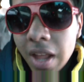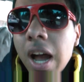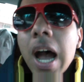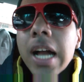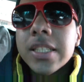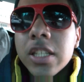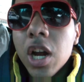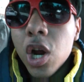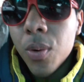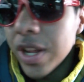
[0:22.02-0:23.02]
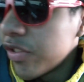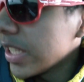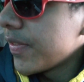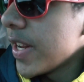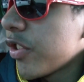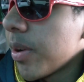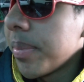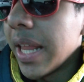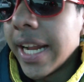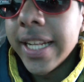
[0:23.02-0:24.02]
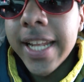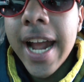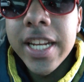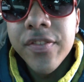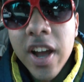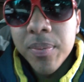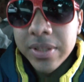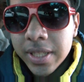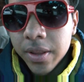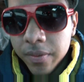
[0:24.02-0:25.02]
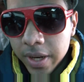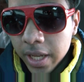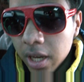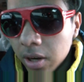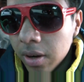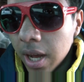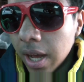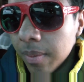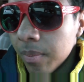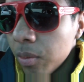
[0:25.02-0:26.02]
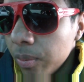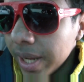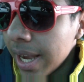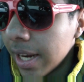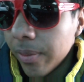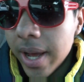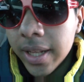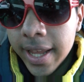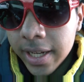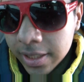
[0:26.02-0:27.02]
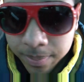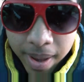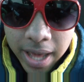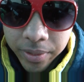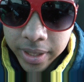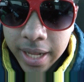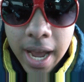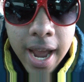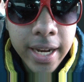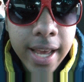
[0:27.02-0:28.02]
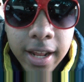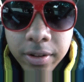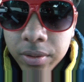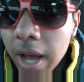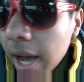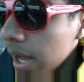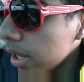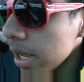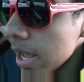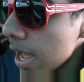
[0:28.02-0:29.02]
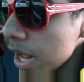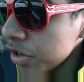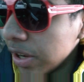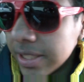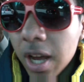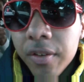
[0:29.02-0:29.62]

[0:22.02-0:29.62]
Ah, so we just finished up like 95% of the video. Um, we kind of ran late because battery died and uh, just